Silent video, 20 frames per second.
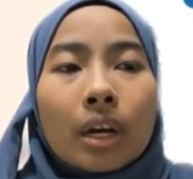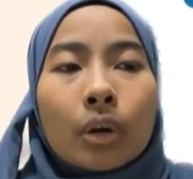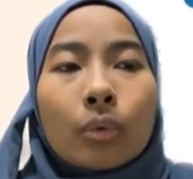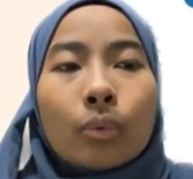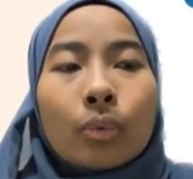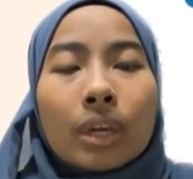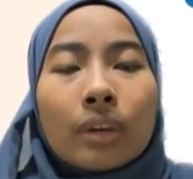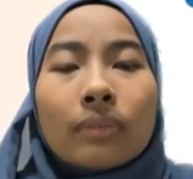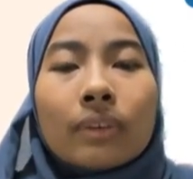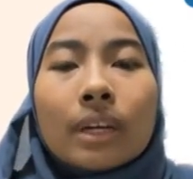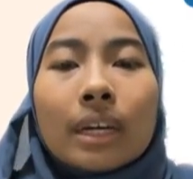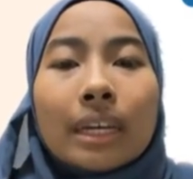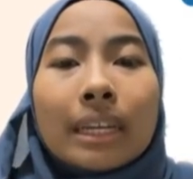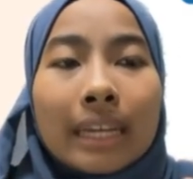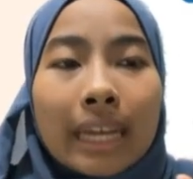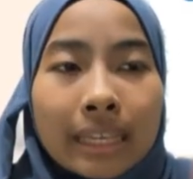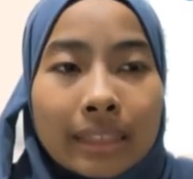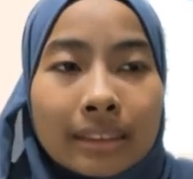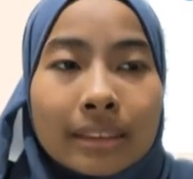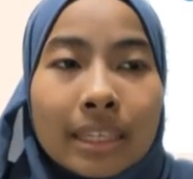with
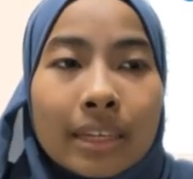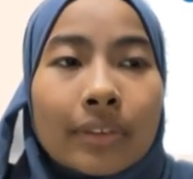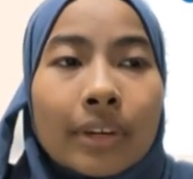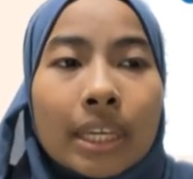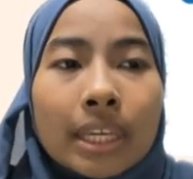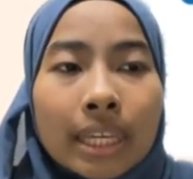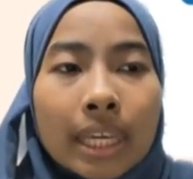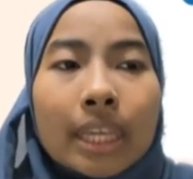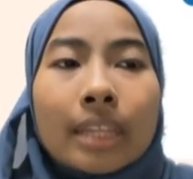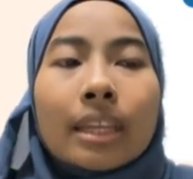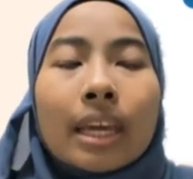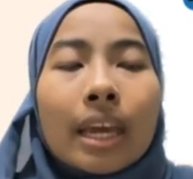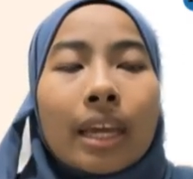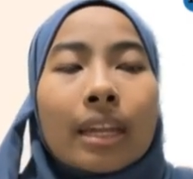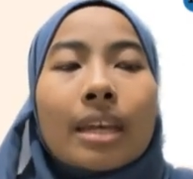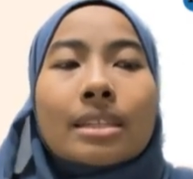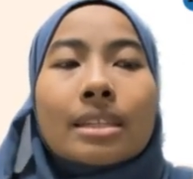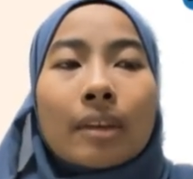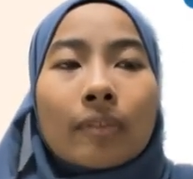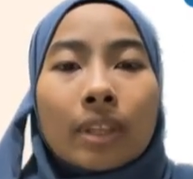90 ringgit
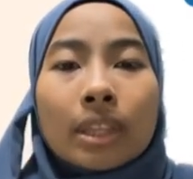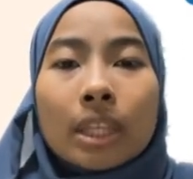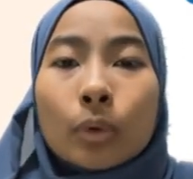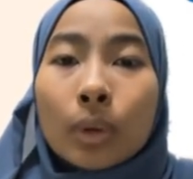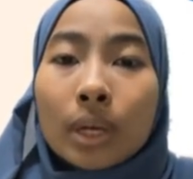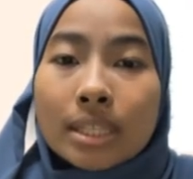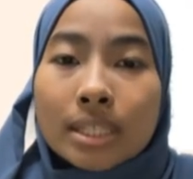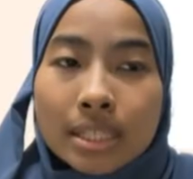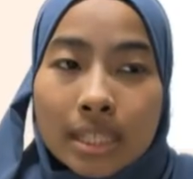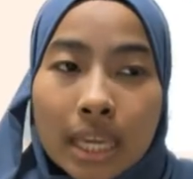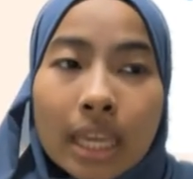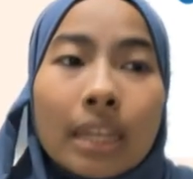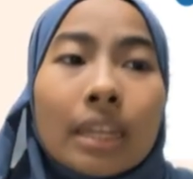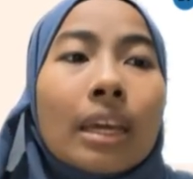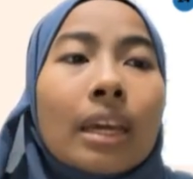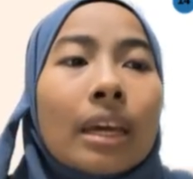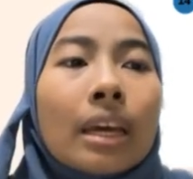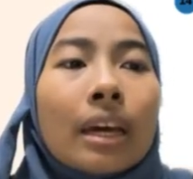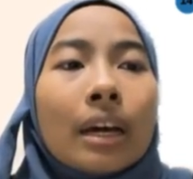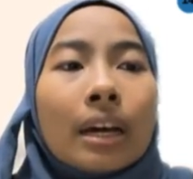and 71 cent,
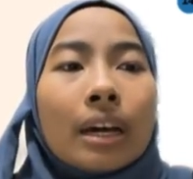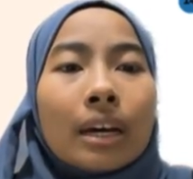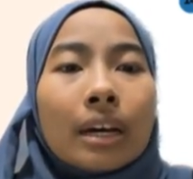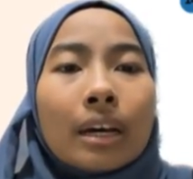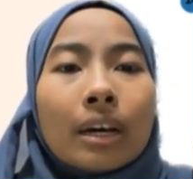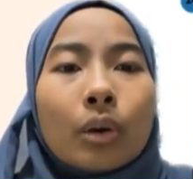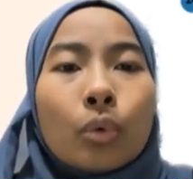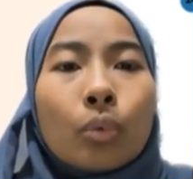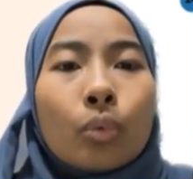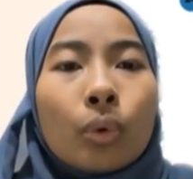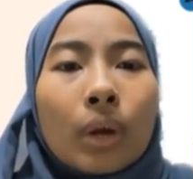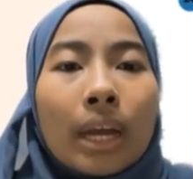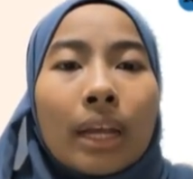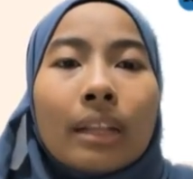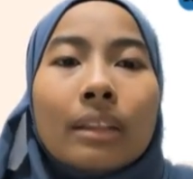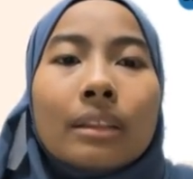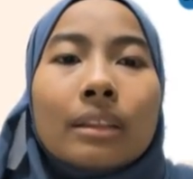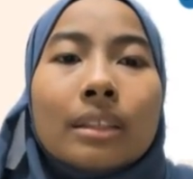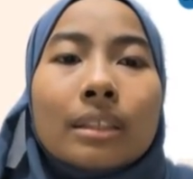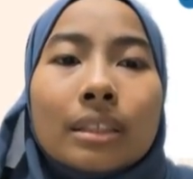
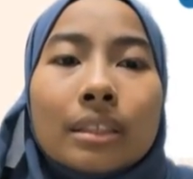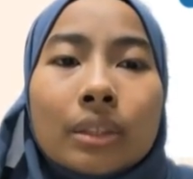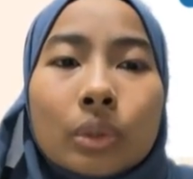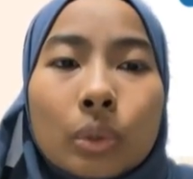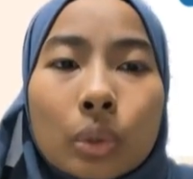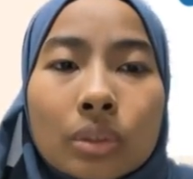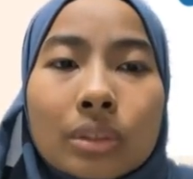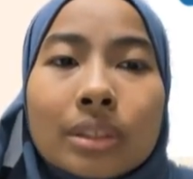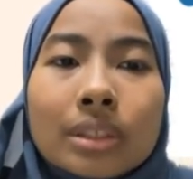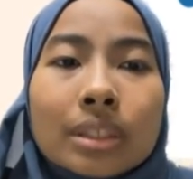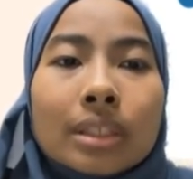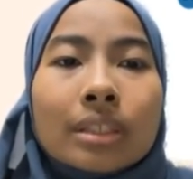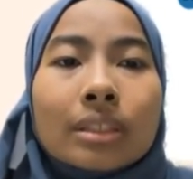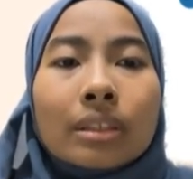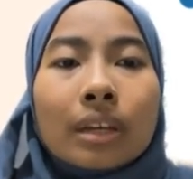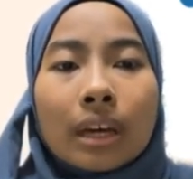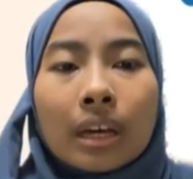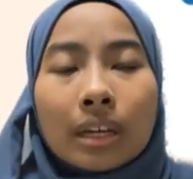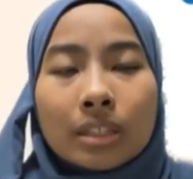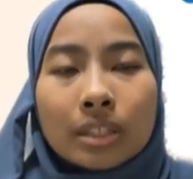while the
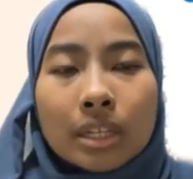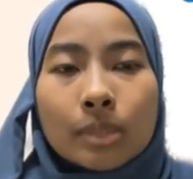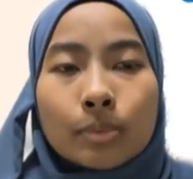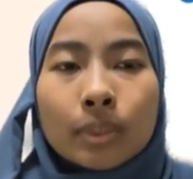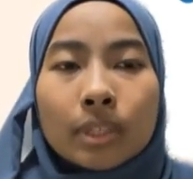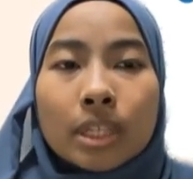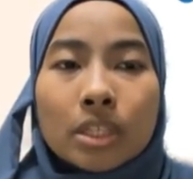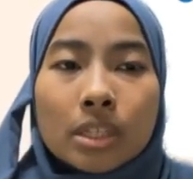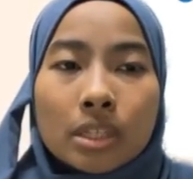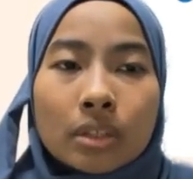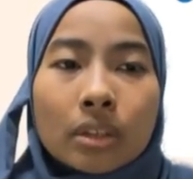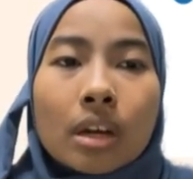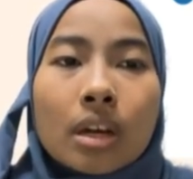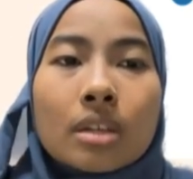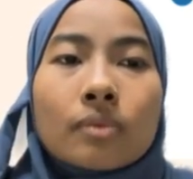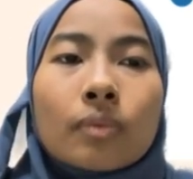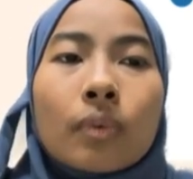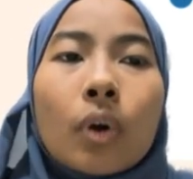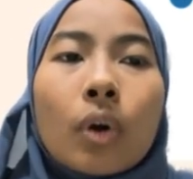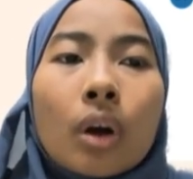total transportation
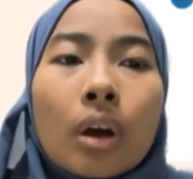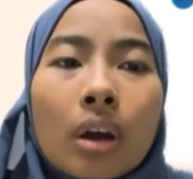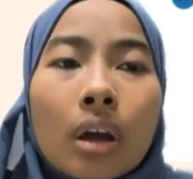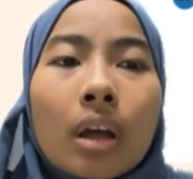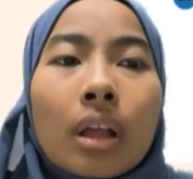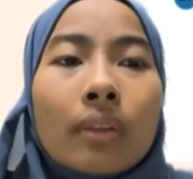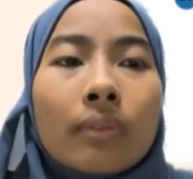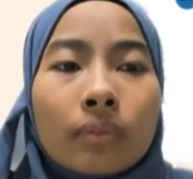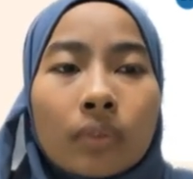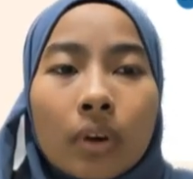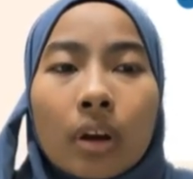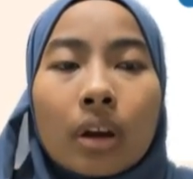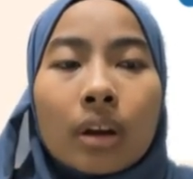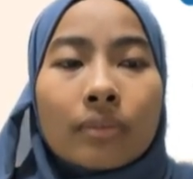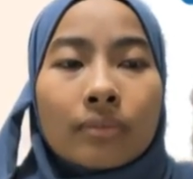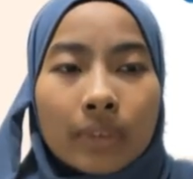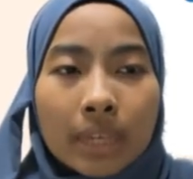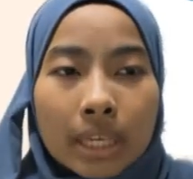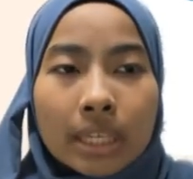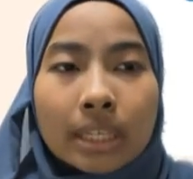cost for all
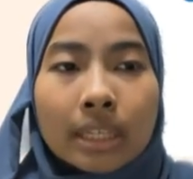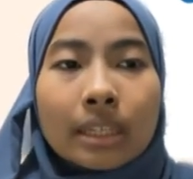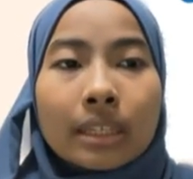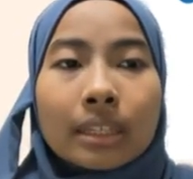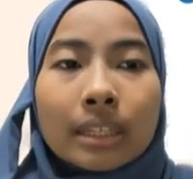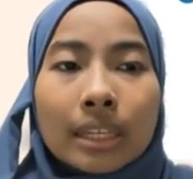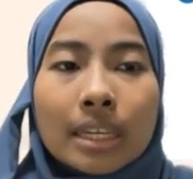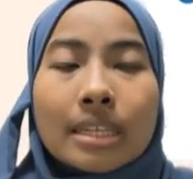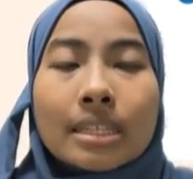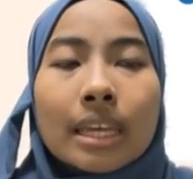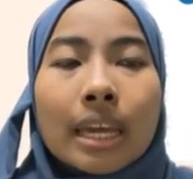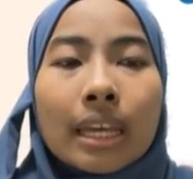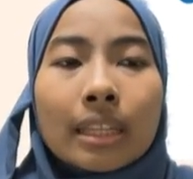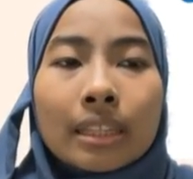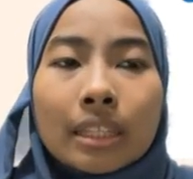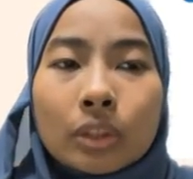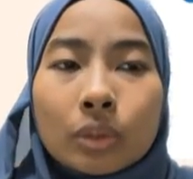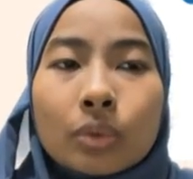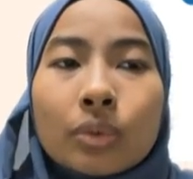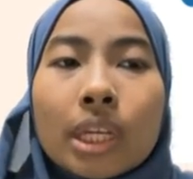4 vehicles is
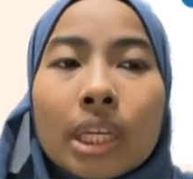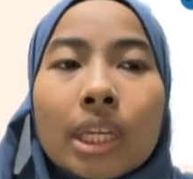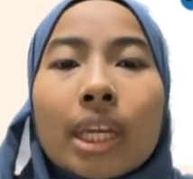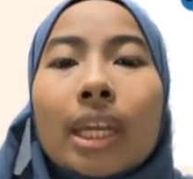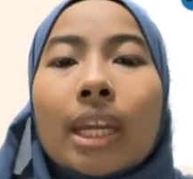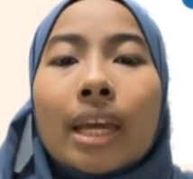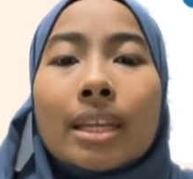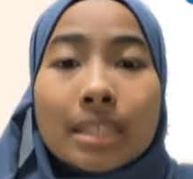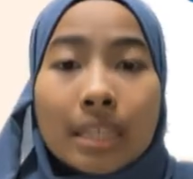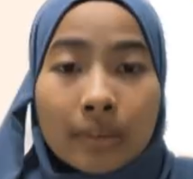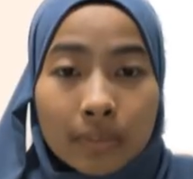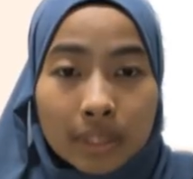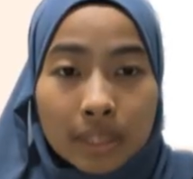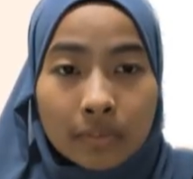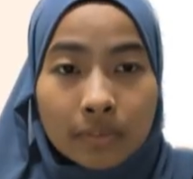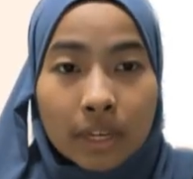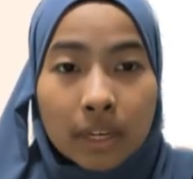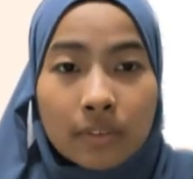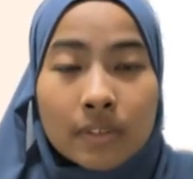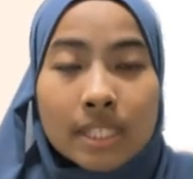82 ringgit and
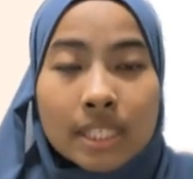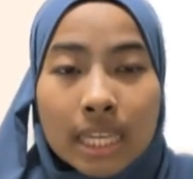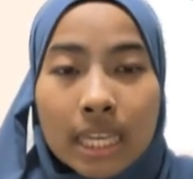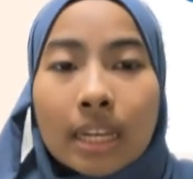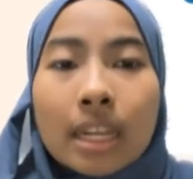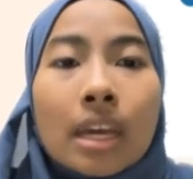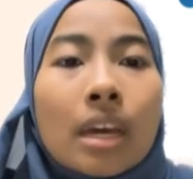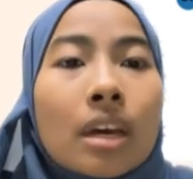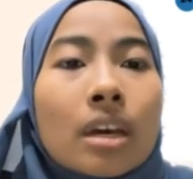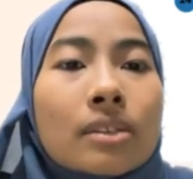75 cent.